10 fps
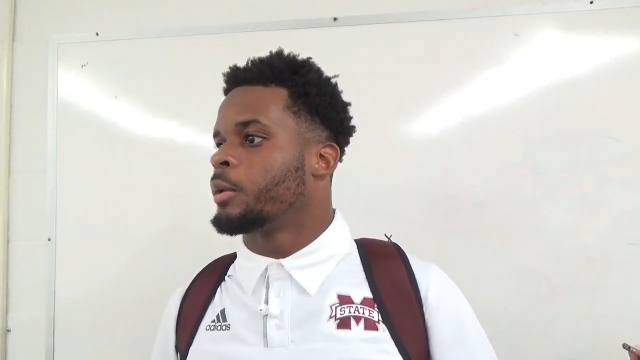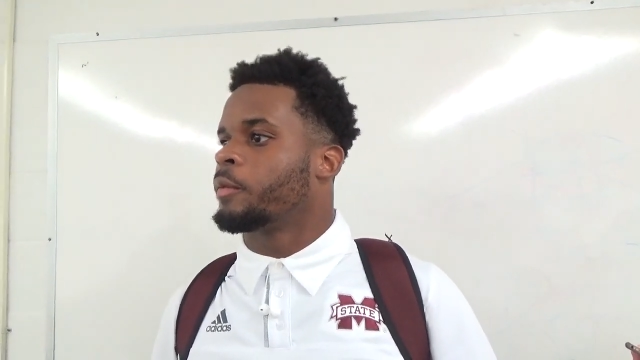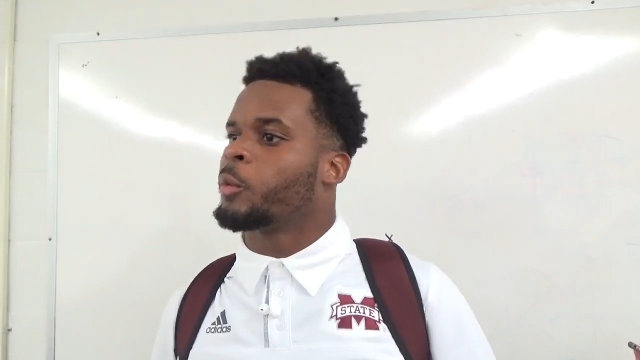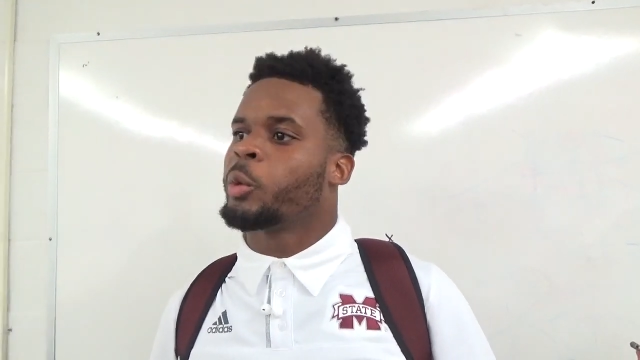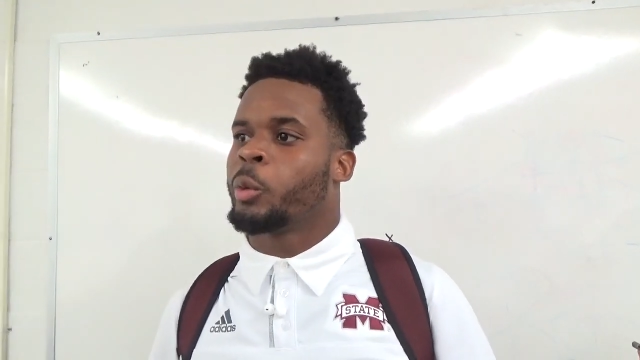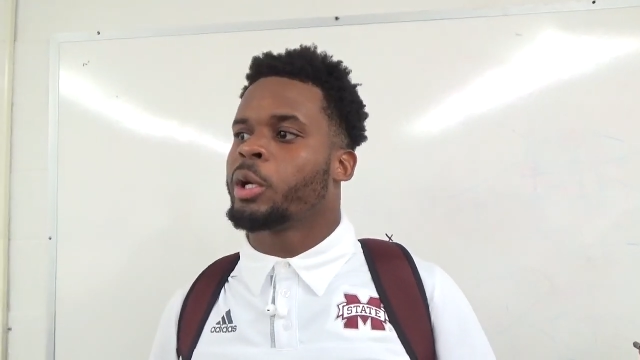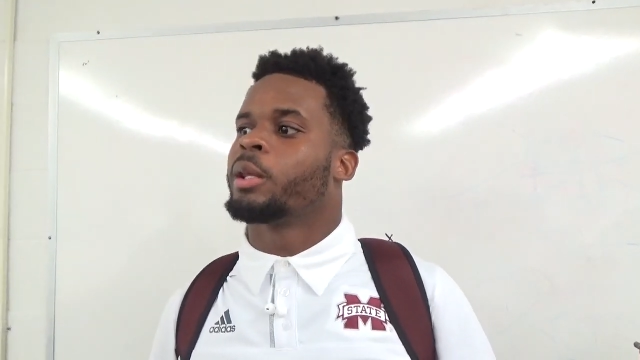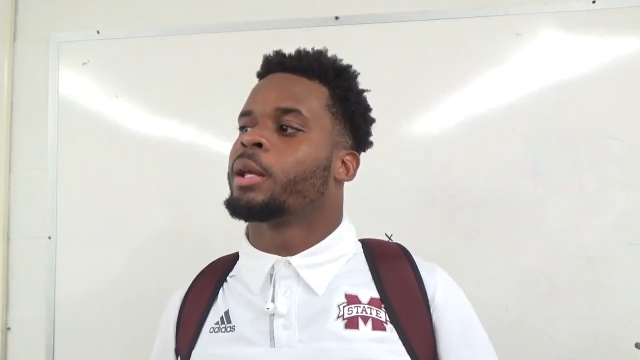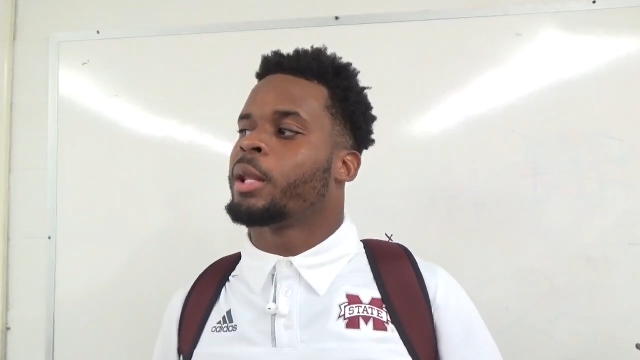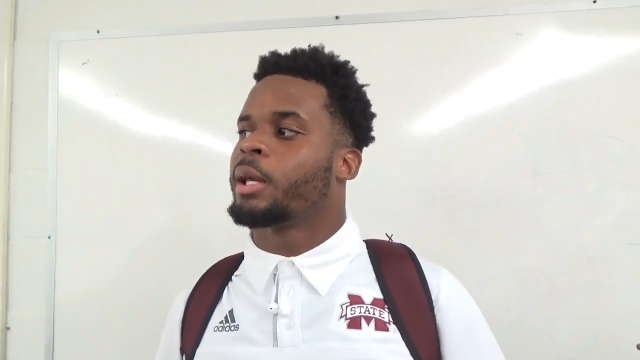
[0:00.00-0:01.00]
we were
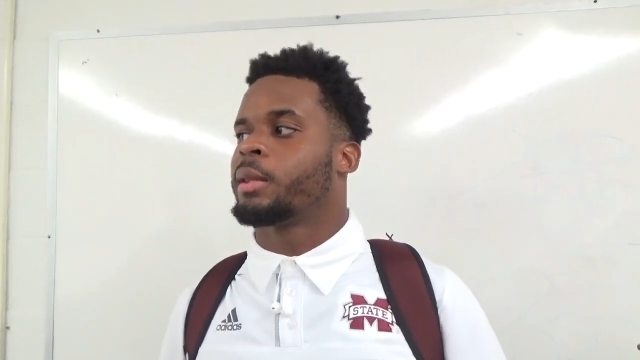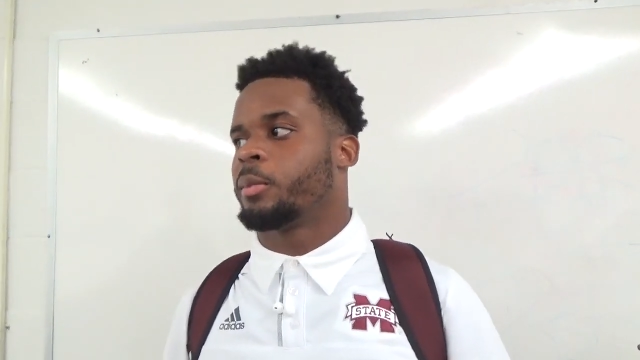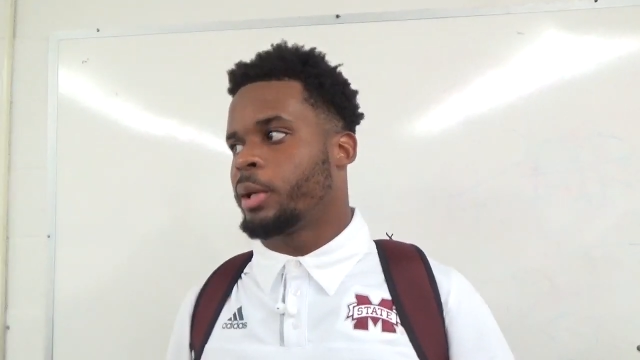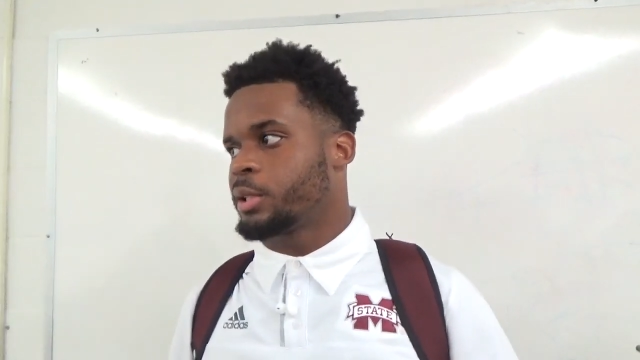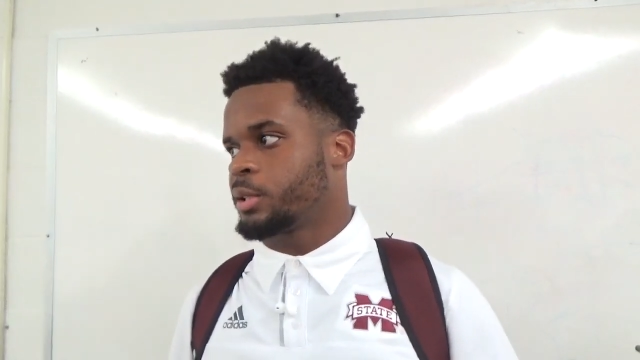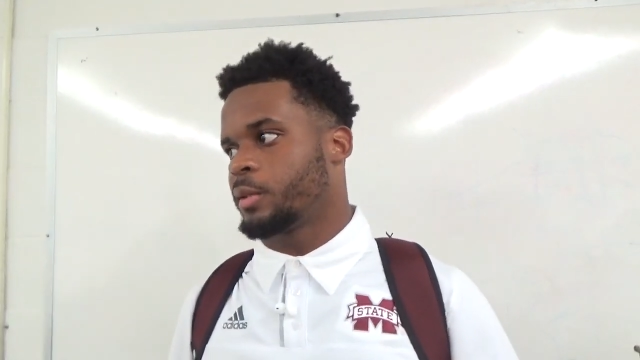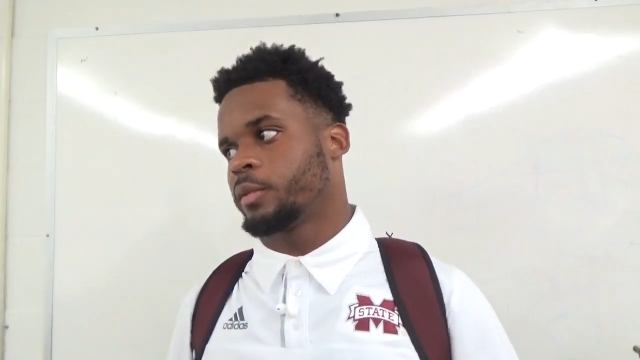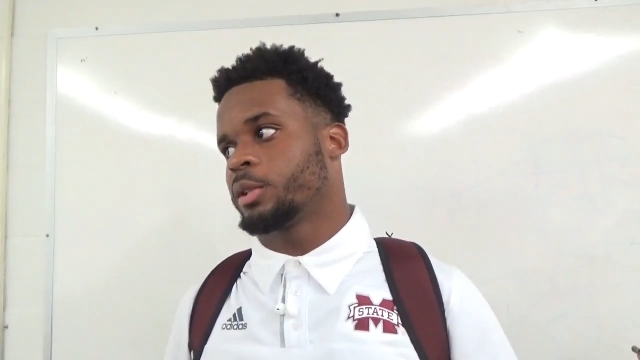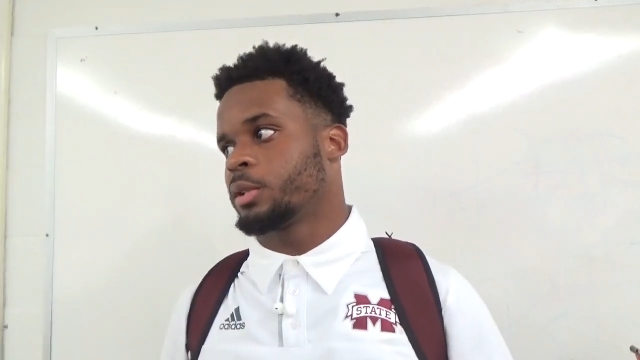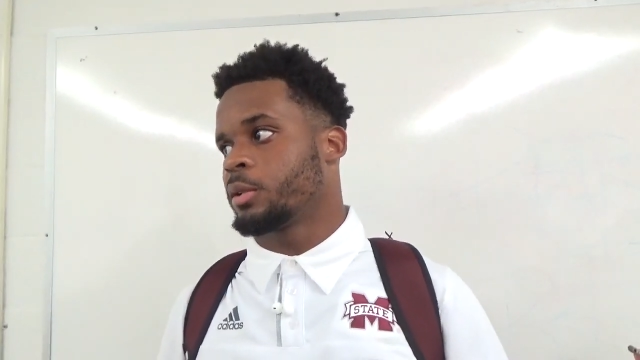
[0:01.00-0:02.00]
letting that get the best of
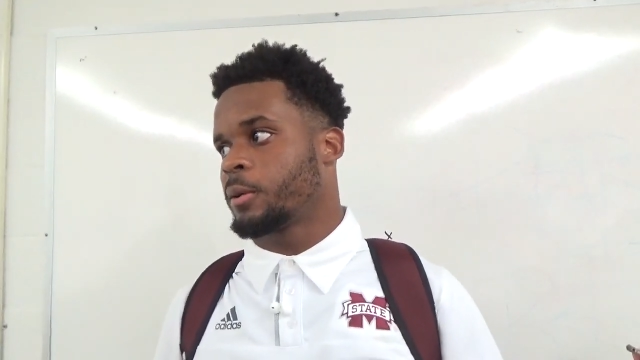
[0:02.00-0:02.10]
us.